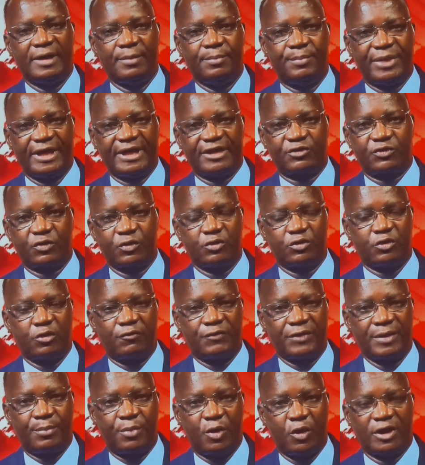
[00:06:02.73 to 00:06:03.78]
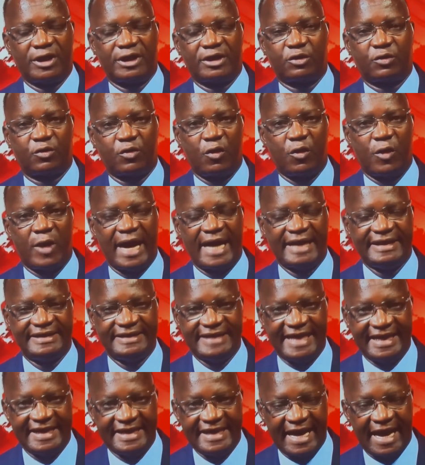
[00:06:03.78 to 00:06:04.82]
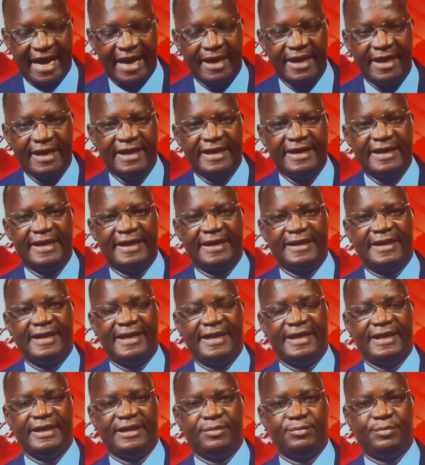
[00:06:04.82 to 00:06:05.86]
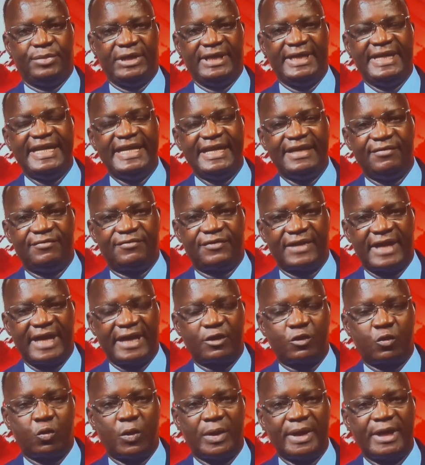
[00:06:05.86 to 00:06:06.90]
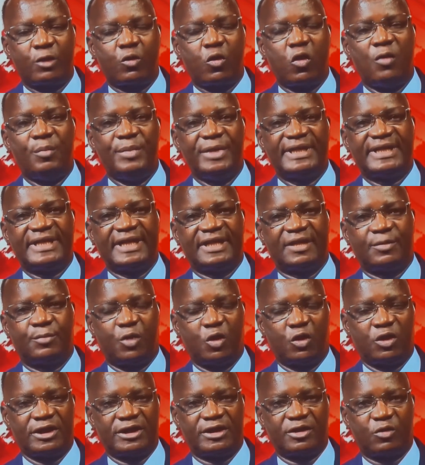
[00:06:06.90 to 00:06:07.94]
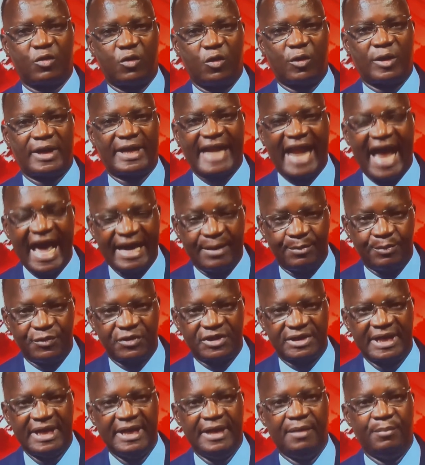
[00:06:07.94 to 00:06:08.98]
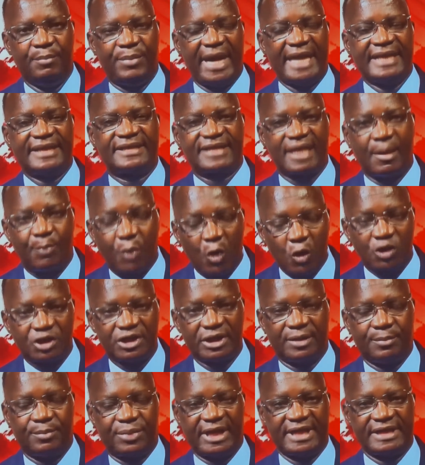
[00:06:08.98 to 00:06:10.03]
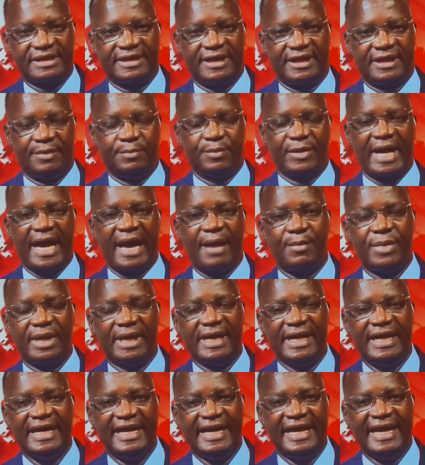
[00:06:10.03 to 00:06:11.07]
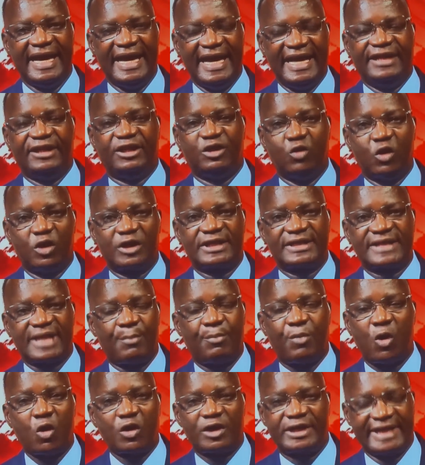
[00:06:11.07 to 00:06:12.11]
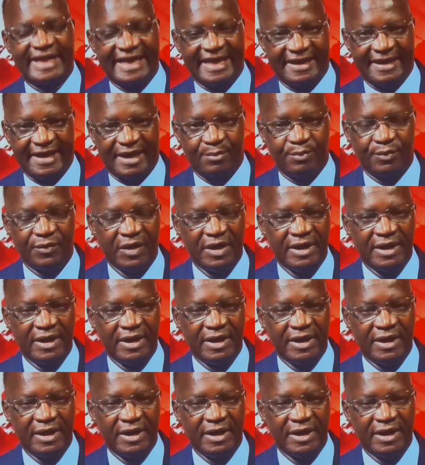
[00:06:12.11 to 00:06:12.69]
in pursuit of a political agenda. They believe that we committed political crimes by supporting President Mugabe and not supporting them.